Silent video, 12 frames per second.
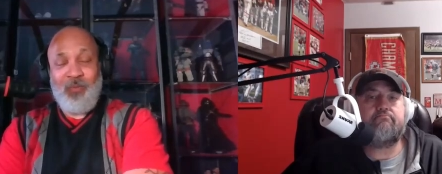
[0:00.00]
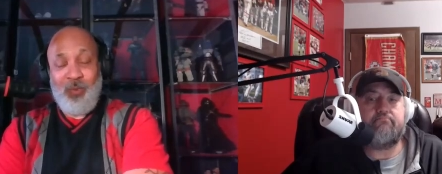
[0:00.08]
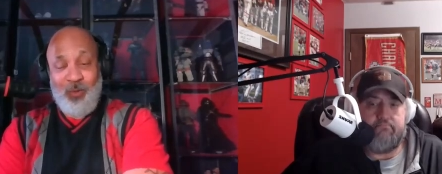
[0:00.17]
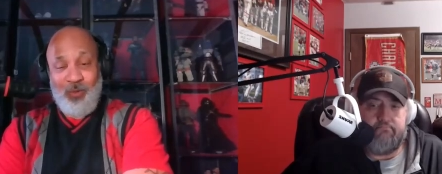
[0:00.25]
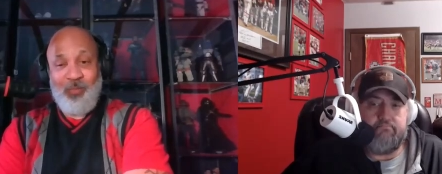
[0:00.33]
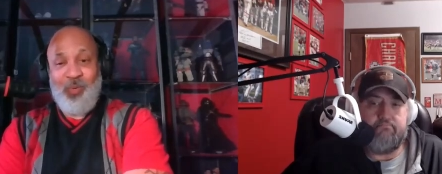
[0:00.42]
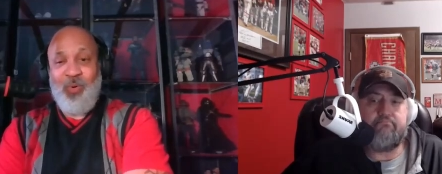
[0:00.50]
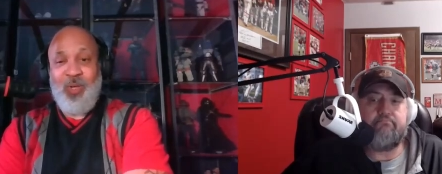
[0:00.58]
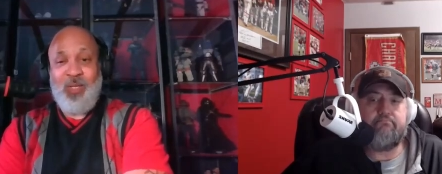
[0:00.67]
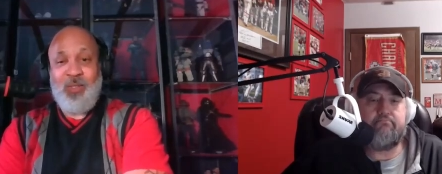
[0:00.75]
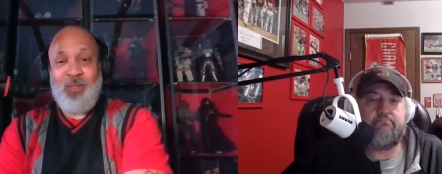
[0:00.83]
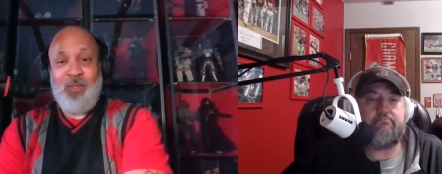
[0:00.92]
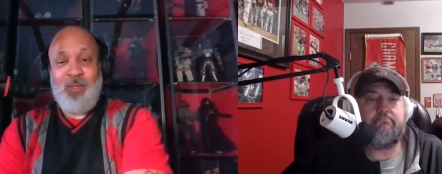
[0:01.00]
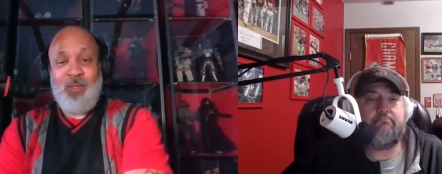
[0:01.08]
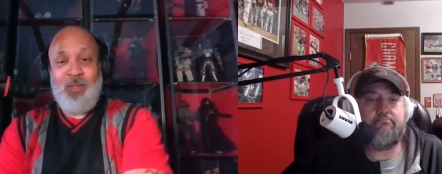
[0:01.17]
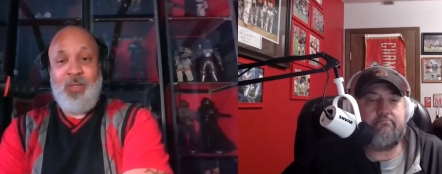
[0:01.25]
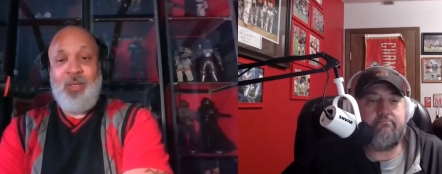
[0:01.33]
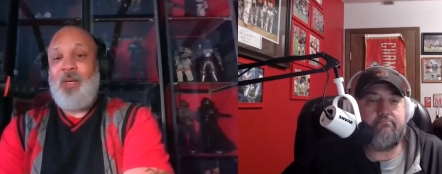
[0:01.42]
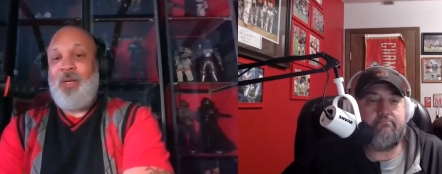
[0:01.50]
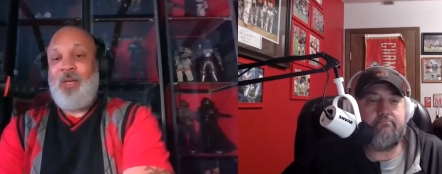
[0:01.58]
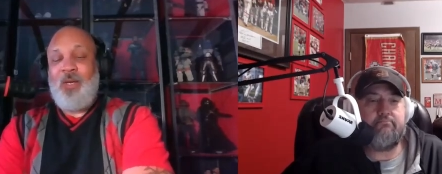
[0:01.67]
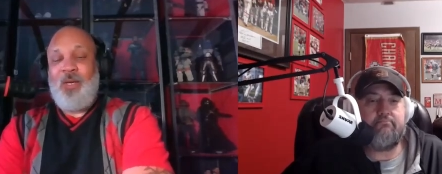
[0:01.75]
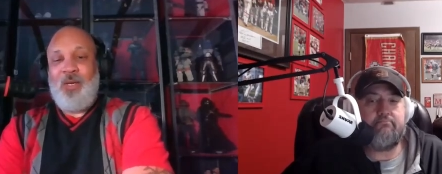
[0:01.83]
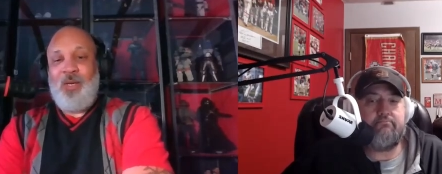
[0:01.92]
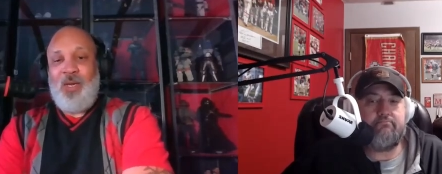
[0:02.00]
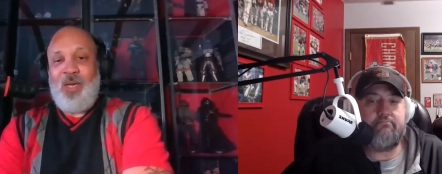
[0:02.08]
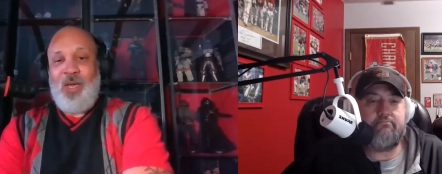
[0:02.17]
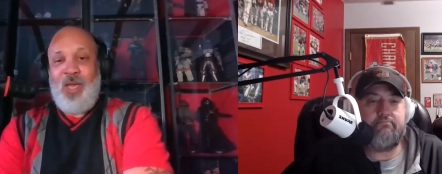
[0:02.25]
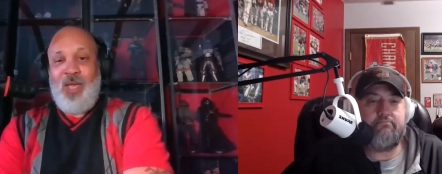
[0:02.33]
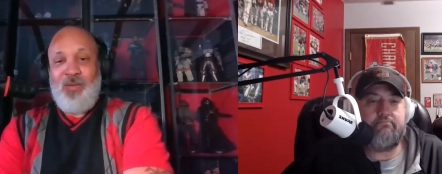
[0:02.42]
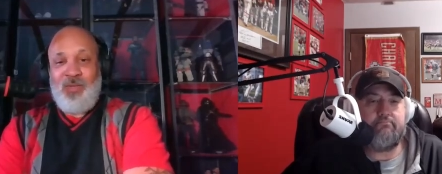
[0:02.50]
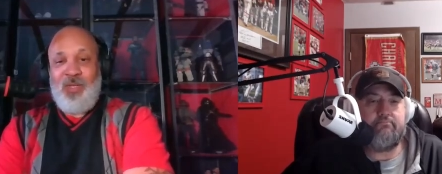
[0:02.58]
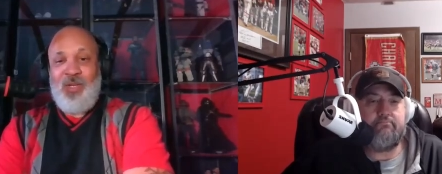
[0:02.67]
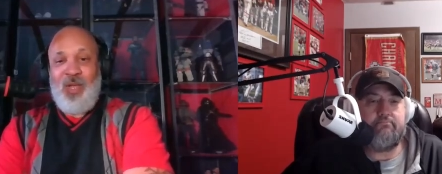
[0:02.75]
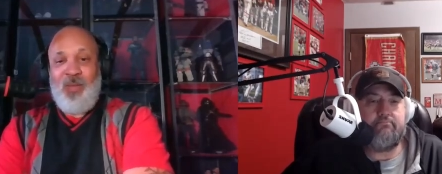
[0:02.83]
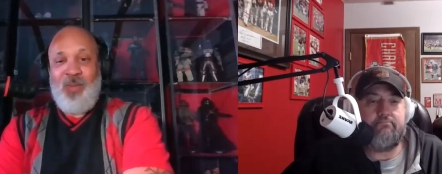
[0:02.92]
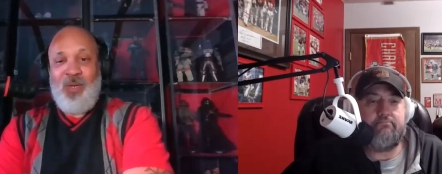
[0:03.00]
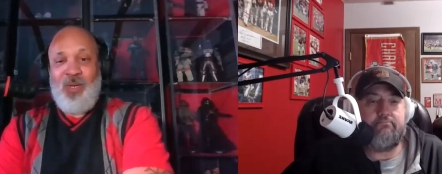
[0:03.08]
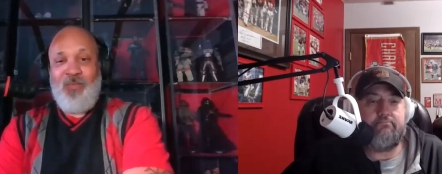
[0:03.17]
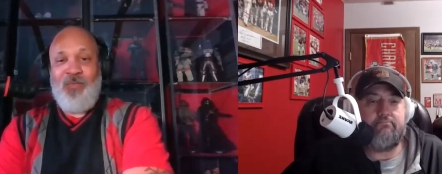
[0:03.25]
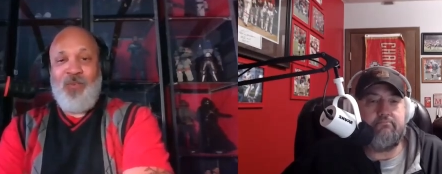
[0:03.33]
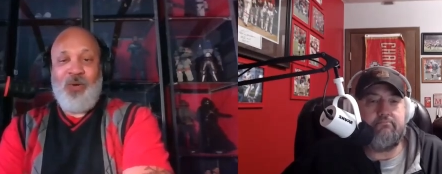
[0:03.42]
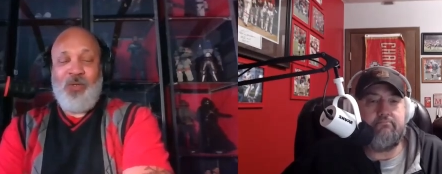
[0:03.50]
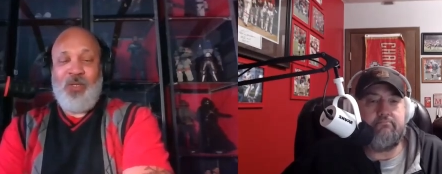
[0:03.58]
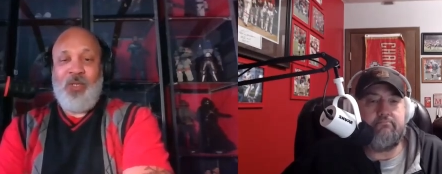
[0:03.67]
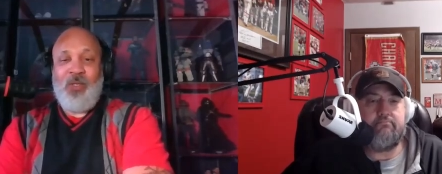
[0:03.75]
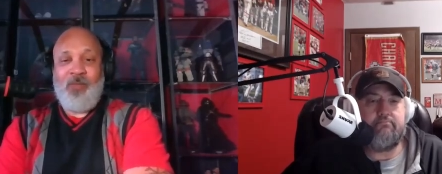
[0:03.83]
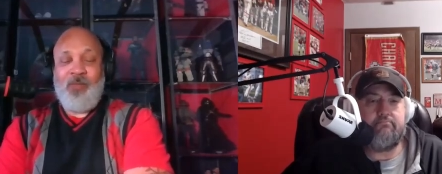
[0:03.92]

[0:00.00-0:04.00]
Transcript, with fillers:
Speaker 1: We're going points. AFC Championship first.